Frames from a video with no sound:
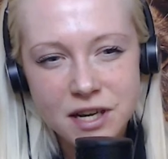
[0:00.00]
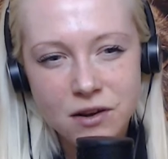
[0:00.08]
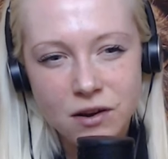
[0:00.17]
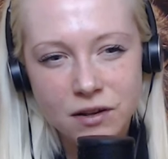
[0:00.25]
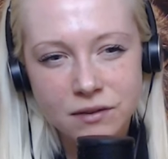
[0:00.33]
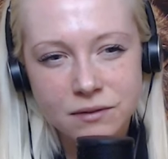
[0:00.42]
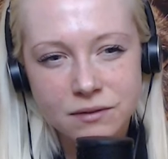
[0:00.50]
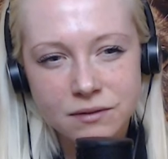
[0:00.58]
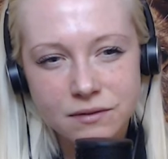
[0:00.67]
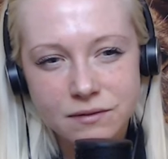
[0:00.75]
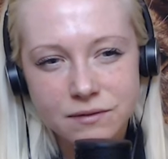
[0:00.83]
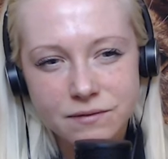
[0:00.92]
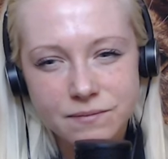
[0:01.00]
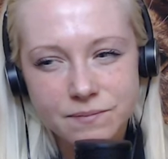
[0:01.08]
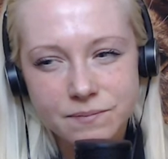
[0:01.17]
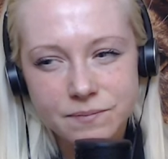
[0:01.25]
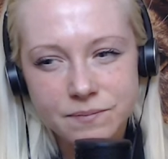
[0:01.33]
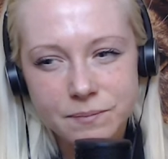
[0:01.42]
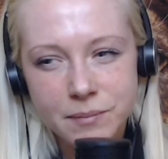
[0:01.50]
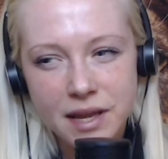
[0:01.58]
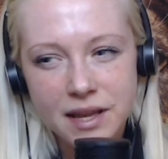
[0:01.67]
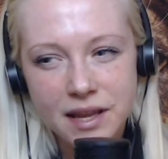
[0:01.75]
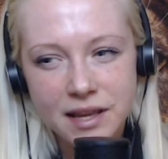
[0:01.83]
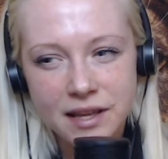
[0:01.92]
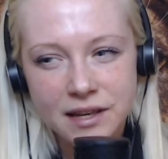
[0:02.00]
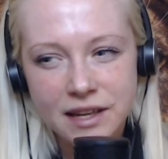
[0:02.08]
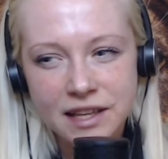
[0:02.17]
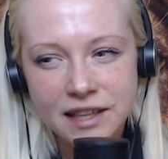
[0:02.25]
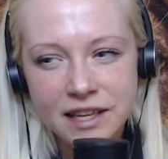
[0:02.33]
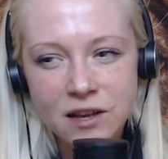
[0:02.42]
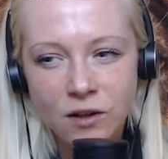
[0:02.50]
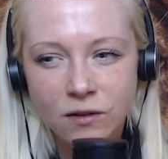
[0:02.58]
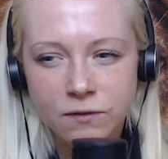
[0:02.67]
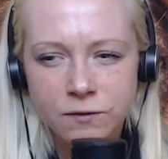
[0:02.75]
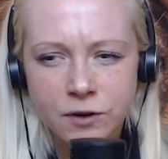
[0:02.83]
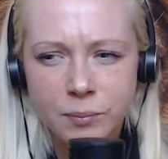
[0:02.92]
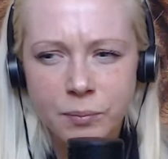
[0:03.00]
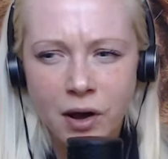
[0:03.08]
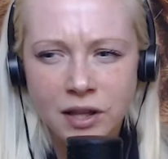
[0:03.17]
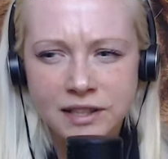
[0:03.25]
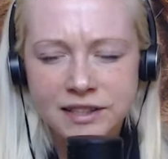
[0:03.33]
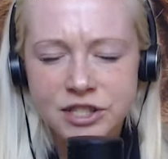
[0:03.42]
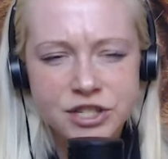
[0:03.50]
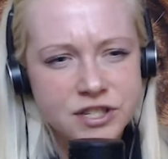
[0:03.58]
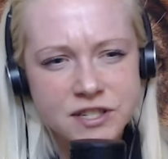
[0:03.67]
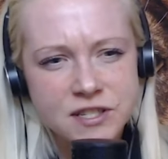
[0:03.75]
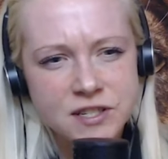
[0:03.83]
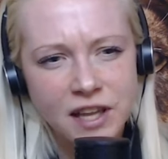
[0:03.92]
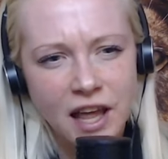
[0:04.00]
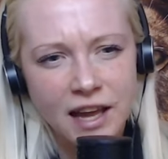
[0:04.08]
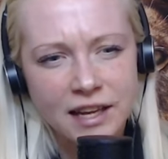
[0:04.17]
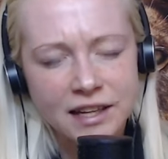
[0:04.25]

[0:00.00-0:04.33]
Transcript: your take on making it illegal for politicians to